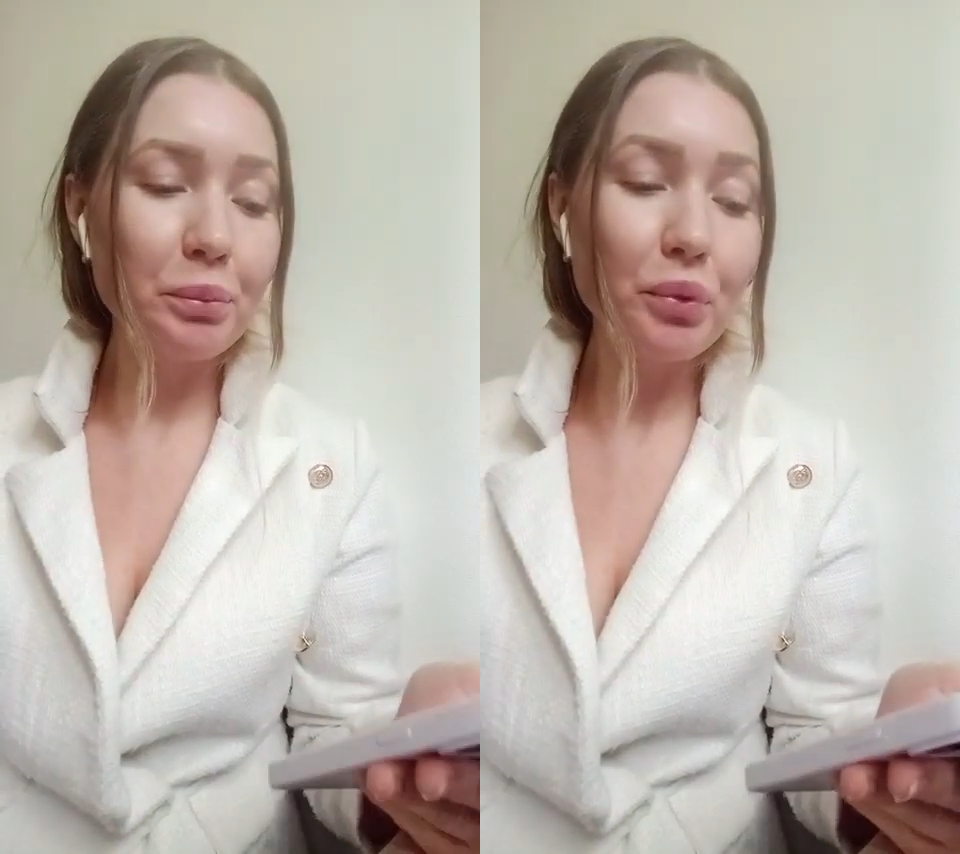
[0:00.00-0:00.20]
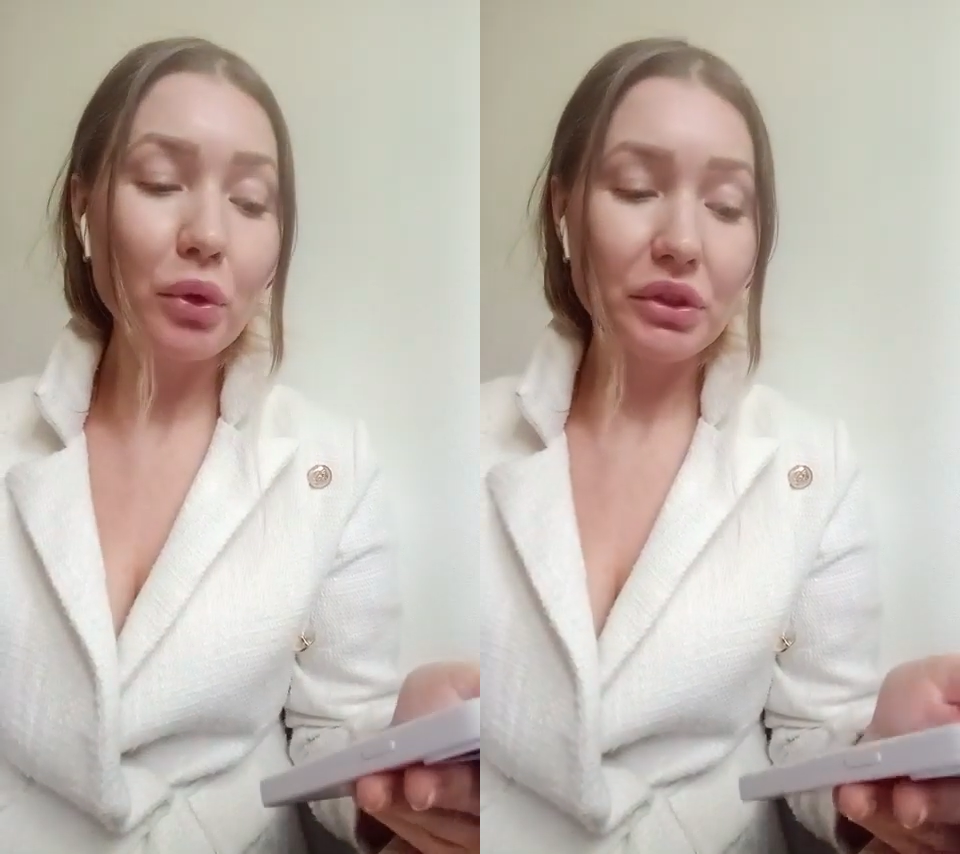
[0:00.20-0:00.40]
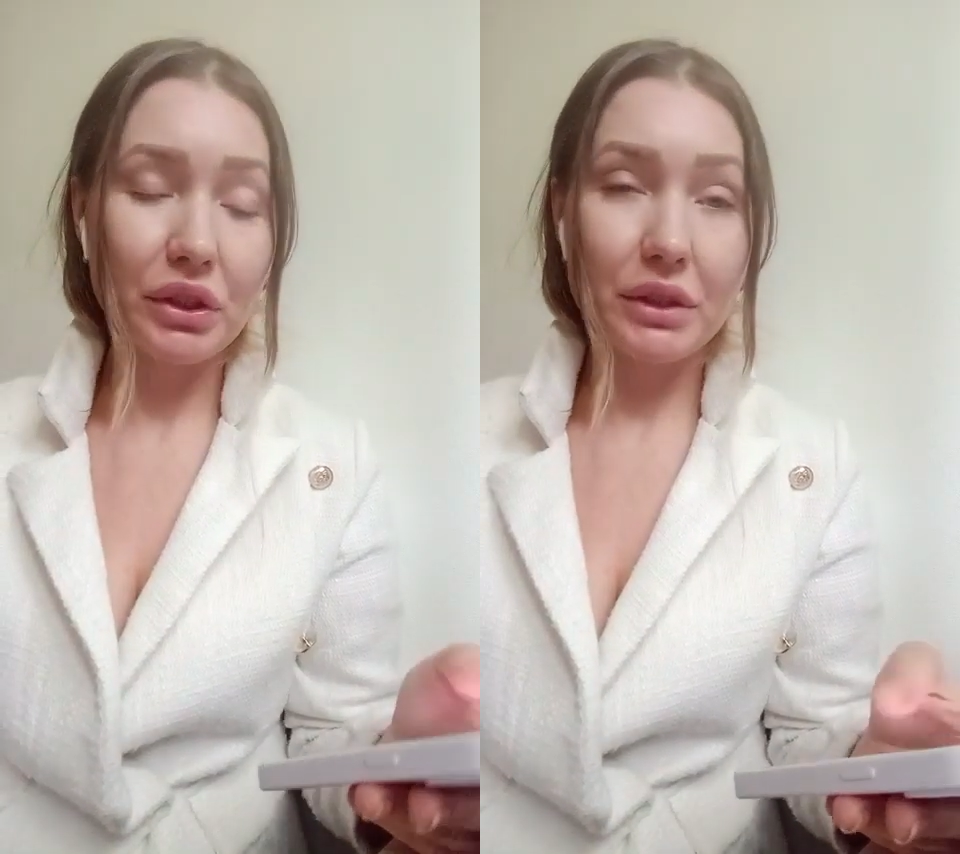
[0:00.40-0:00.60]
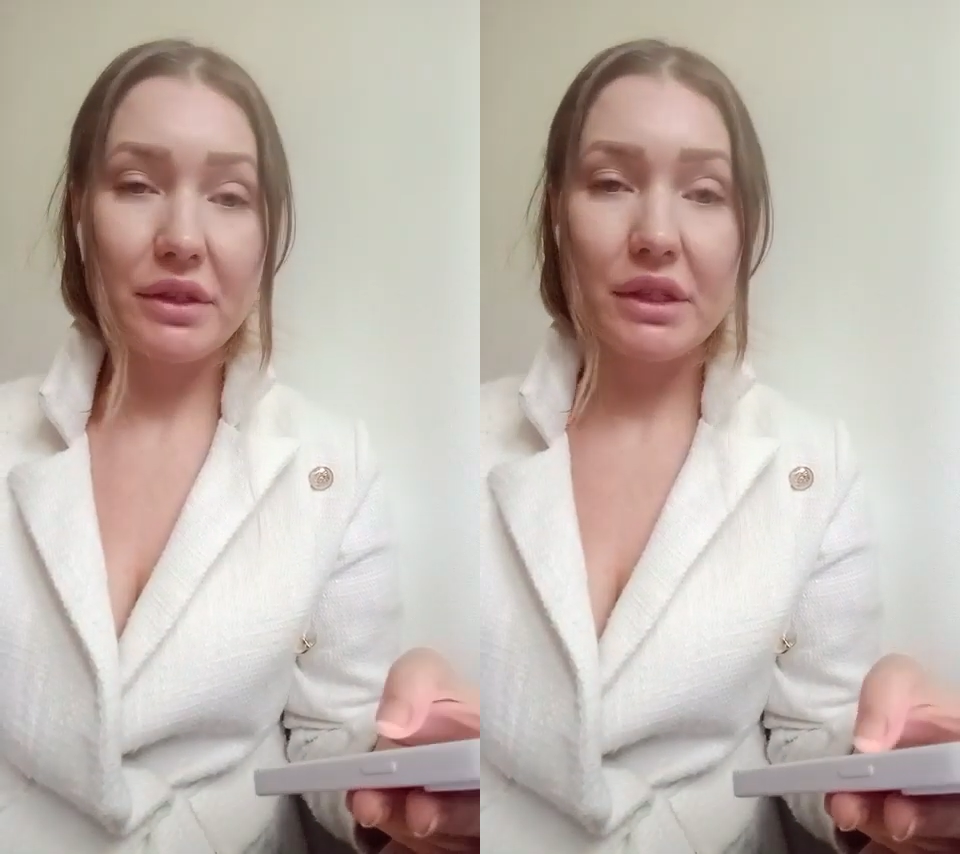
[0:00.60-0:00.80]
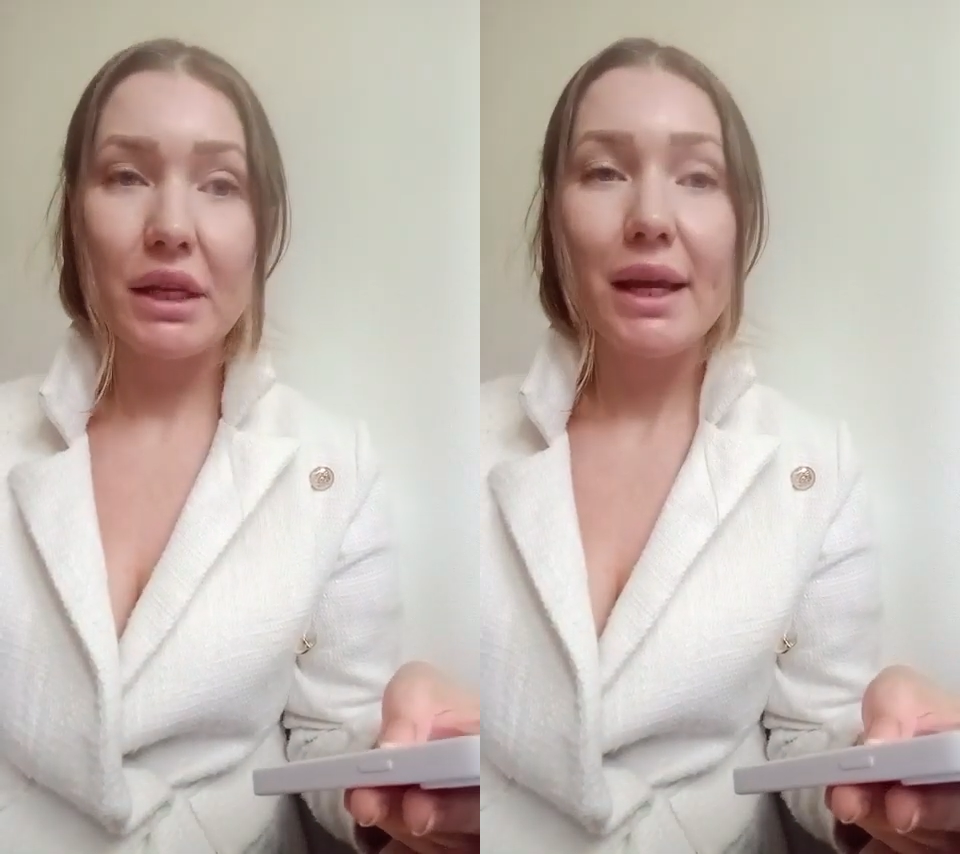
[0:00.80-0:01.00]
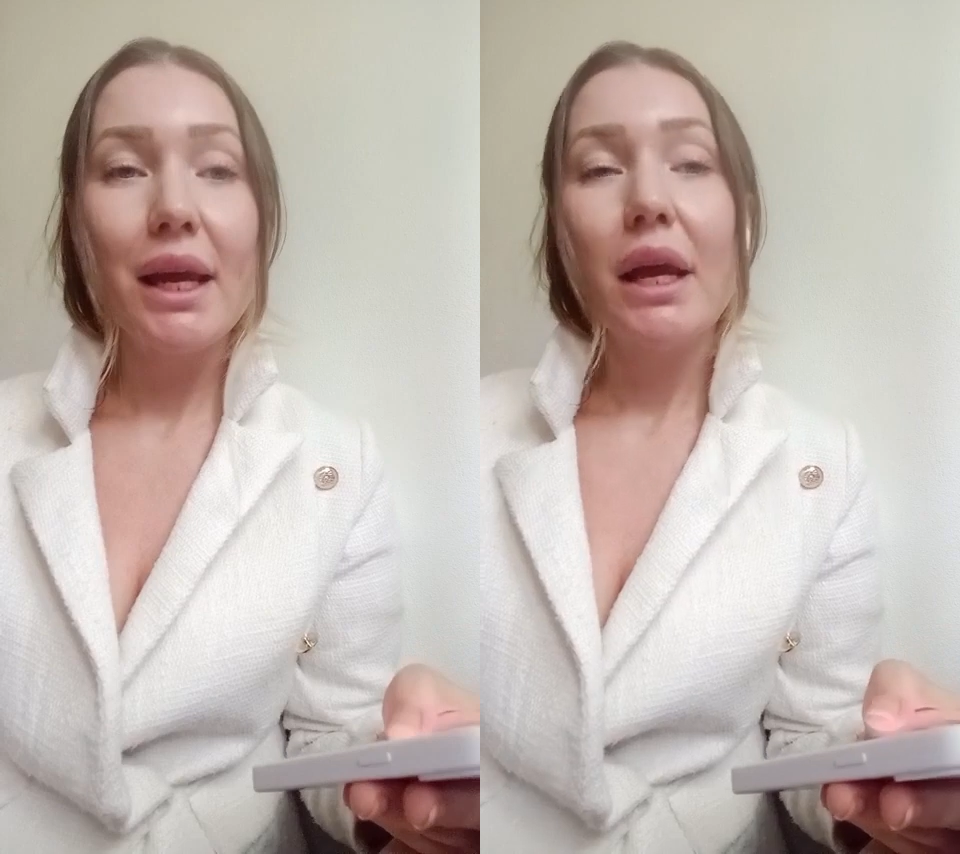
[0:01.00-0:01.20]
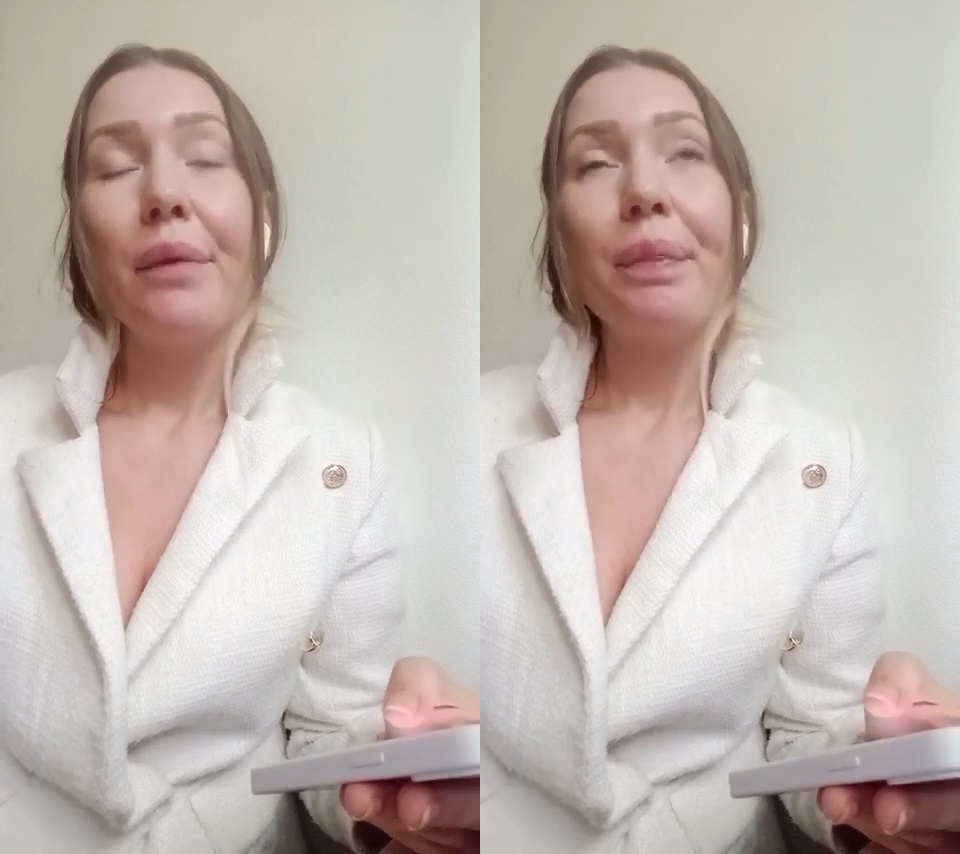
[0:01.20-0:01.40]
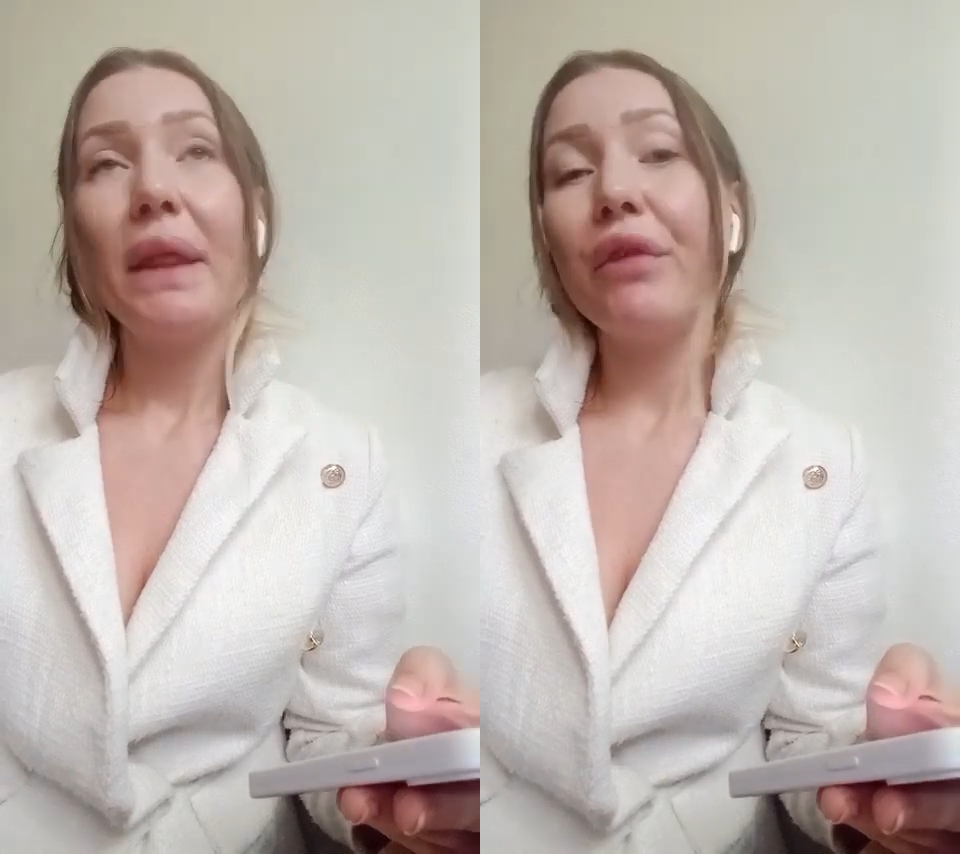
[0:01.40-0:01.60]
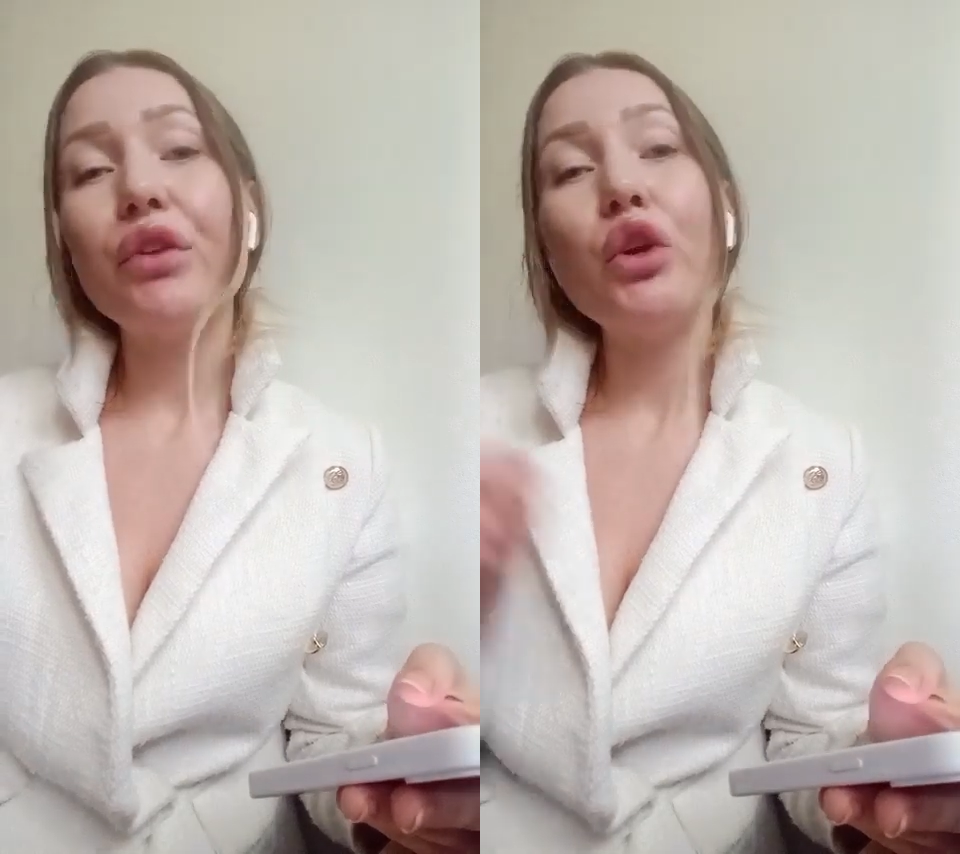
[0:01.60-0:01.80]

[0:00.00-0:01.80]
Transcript: Projects. If